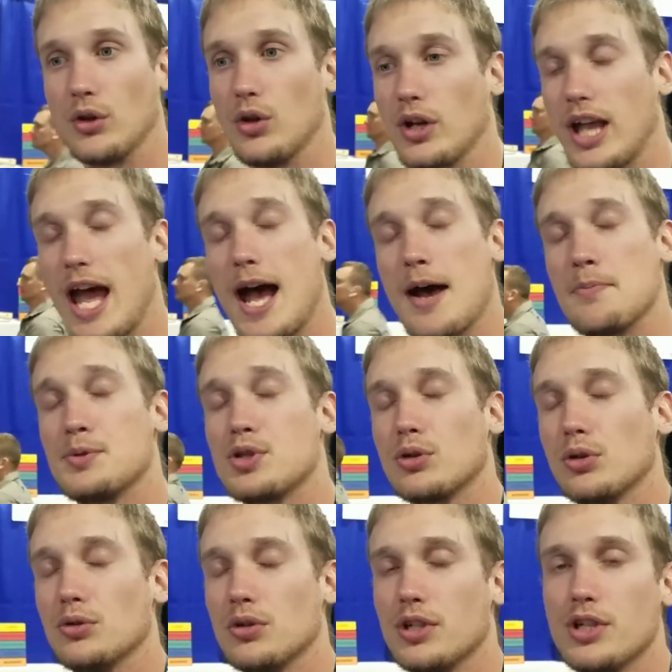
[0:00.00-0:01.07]
that look
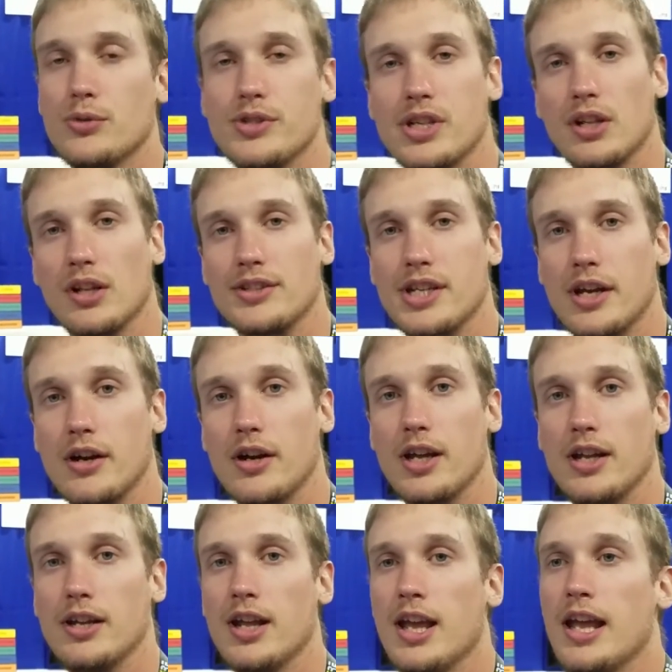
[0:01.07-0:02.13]
absolutely
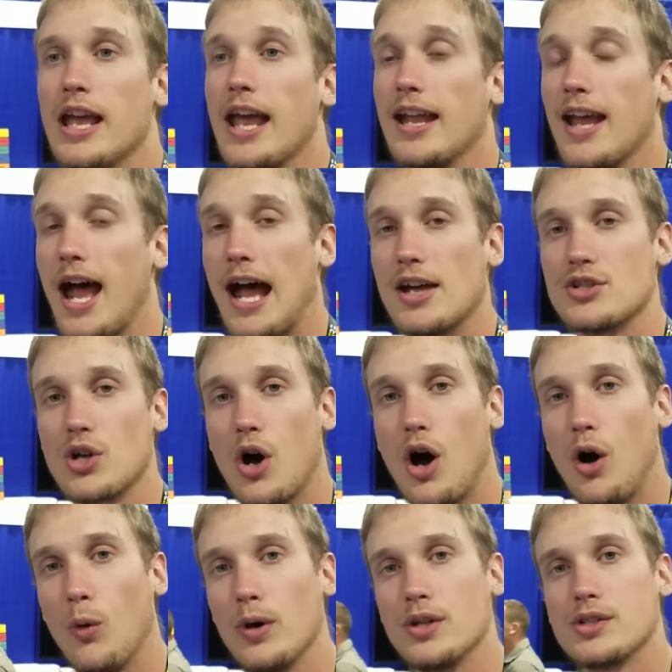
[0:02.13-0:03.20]
utilitarian, and as
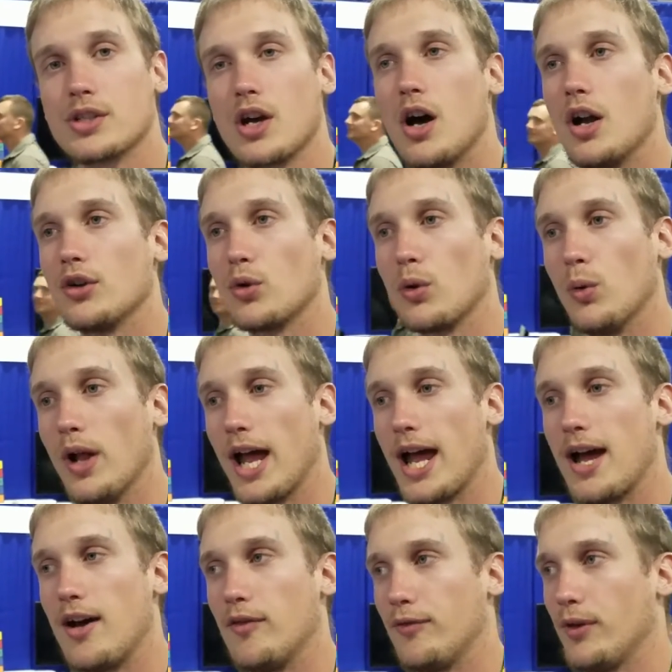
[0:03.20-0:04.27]
always, Condor will
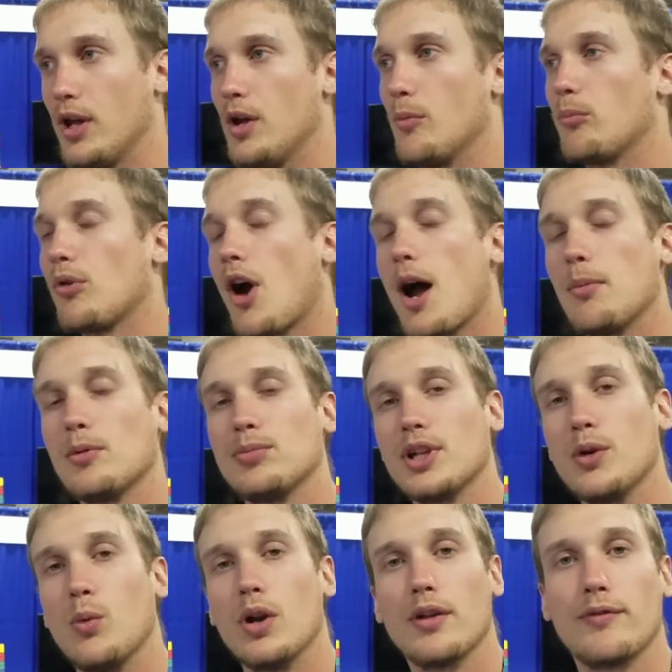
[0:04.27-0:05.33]
have
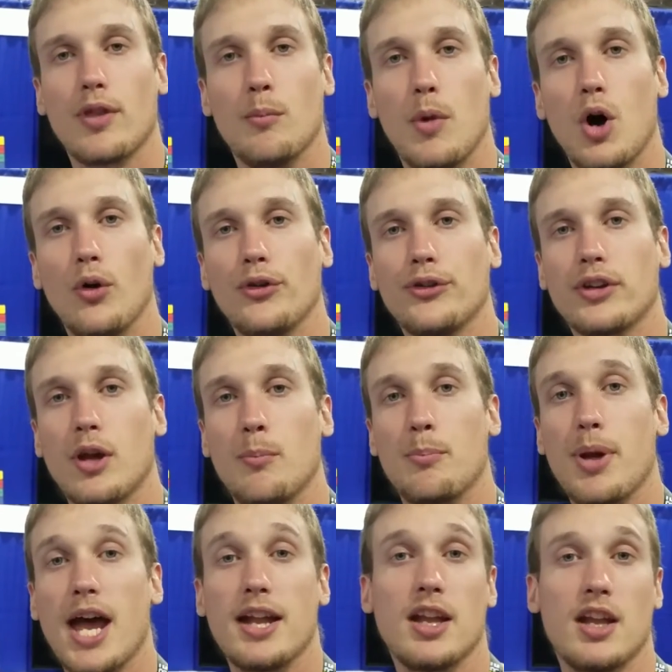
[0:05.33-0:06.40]
probably one of the most
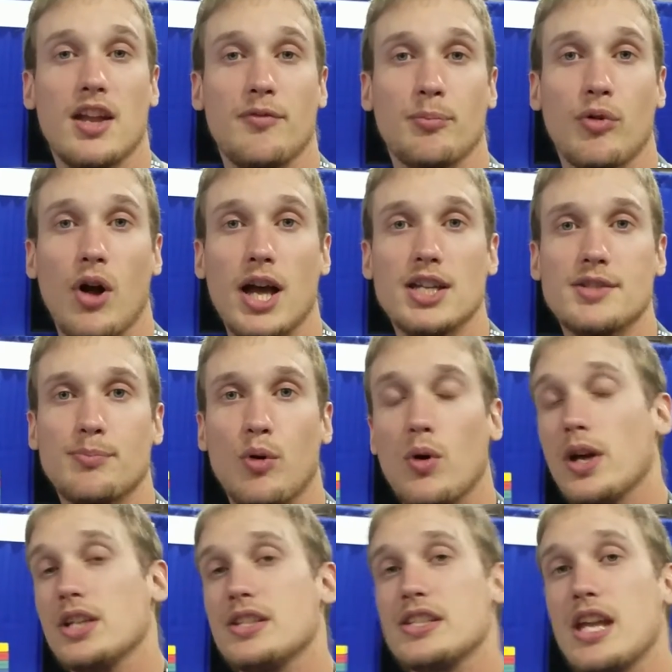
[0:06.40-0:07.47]
competitive price
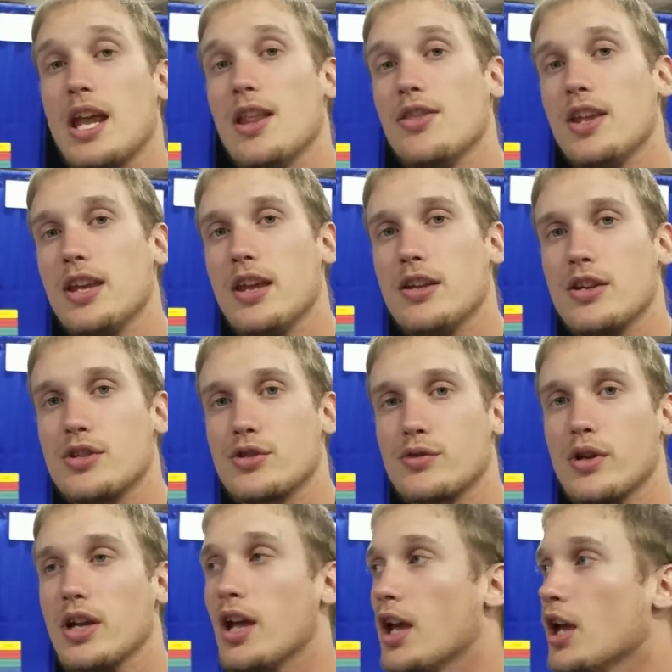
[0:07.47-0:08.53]
points in the
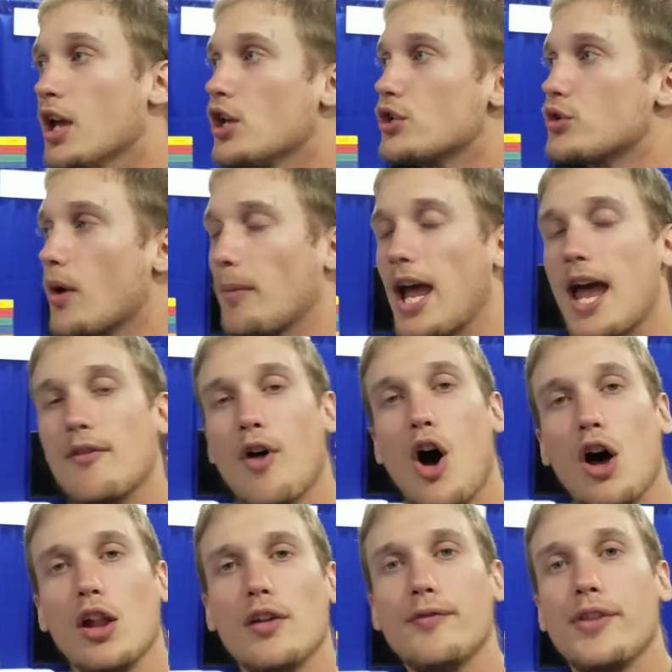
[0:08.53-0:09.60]
industry. So I'm gonna have
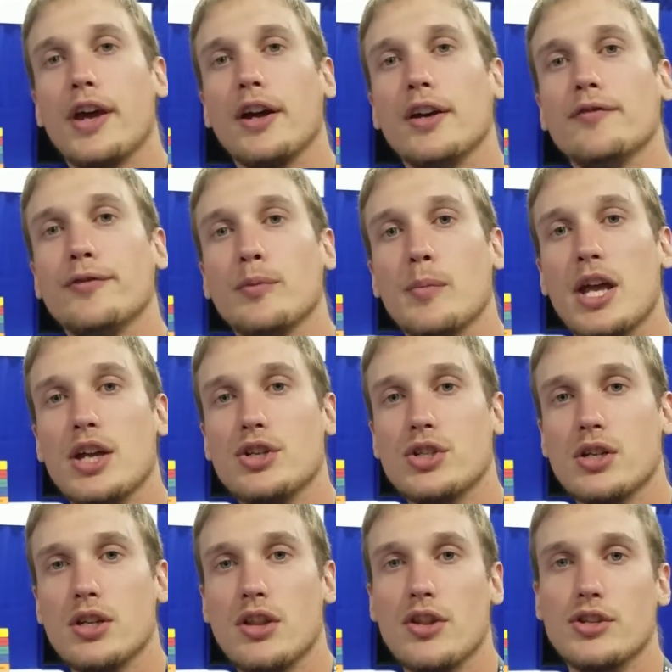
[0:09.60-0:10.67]
all of their
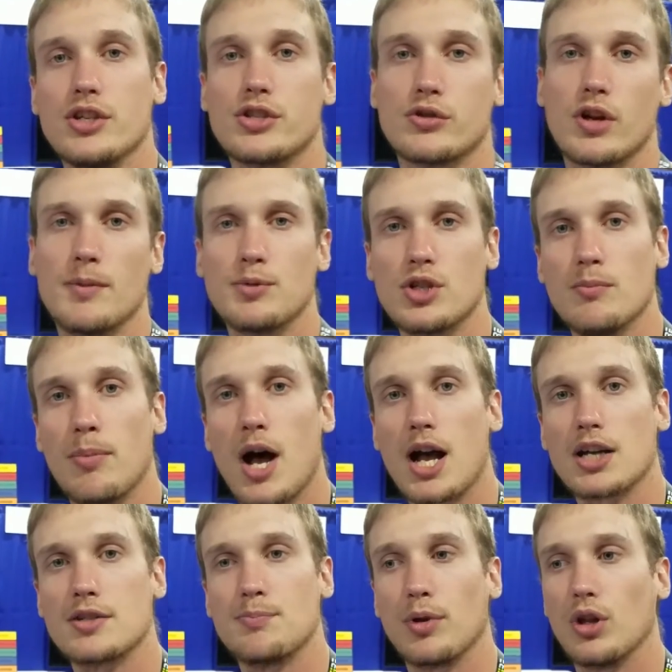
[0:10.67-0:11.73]
information in the description
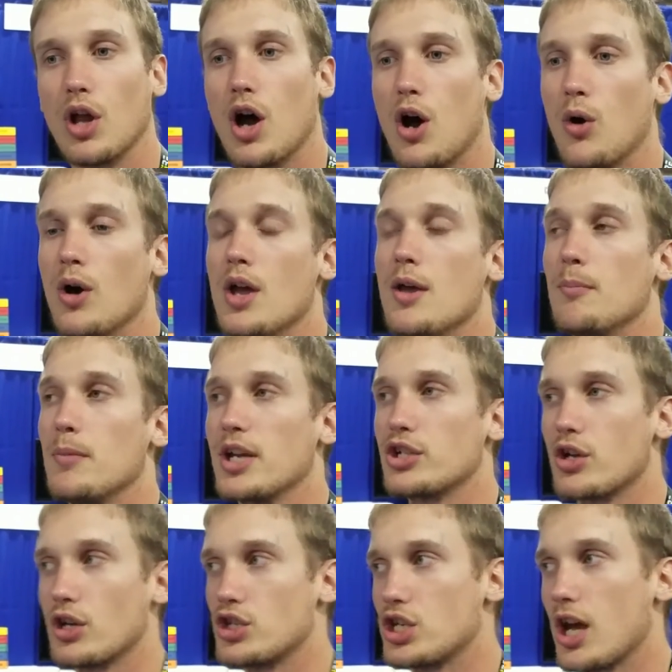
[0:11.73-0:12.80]
box below. Make
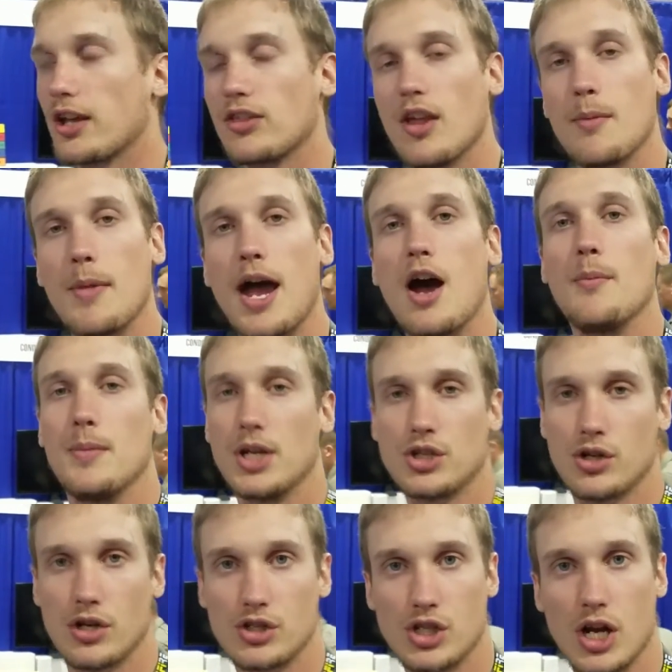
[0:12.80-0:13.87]
sure to check them out. Make
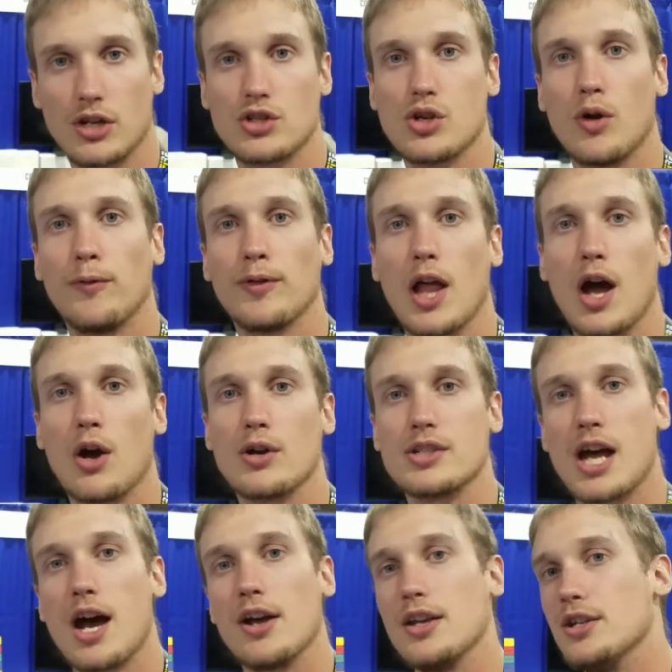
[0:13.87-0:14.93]
sure to check Joe
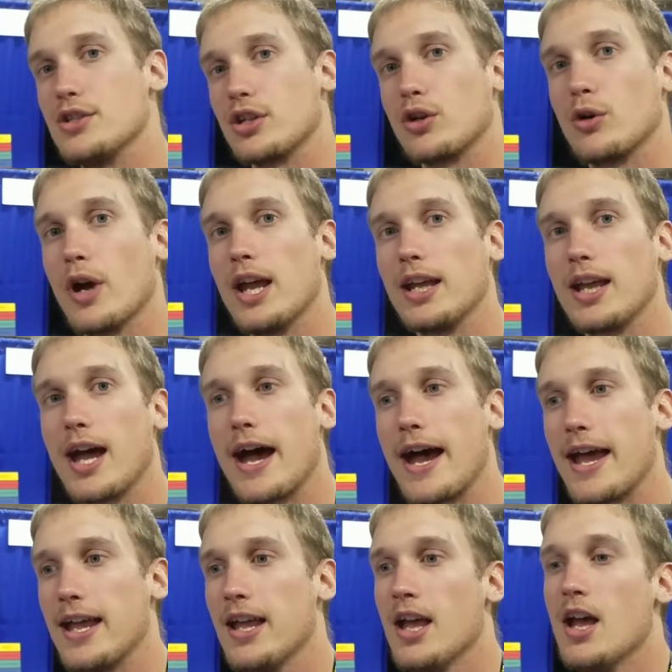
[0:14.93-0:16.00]
Flowers out. He's a great
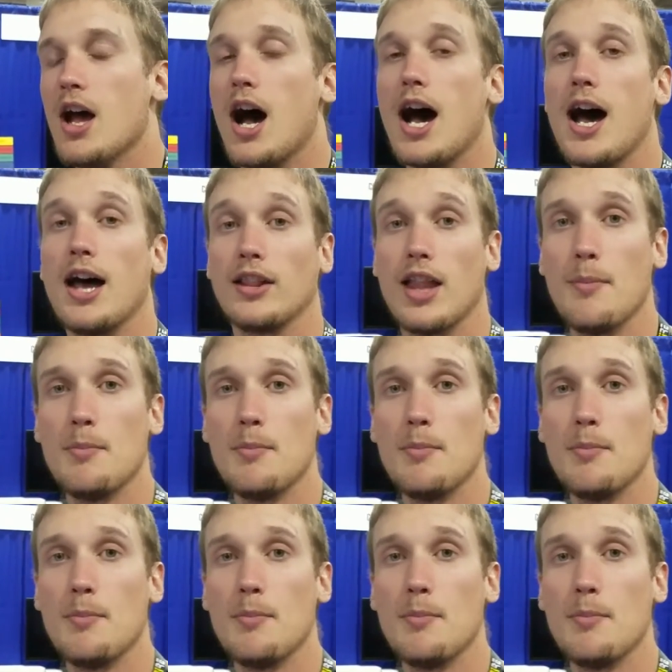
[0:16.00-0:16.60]
guy. Uh,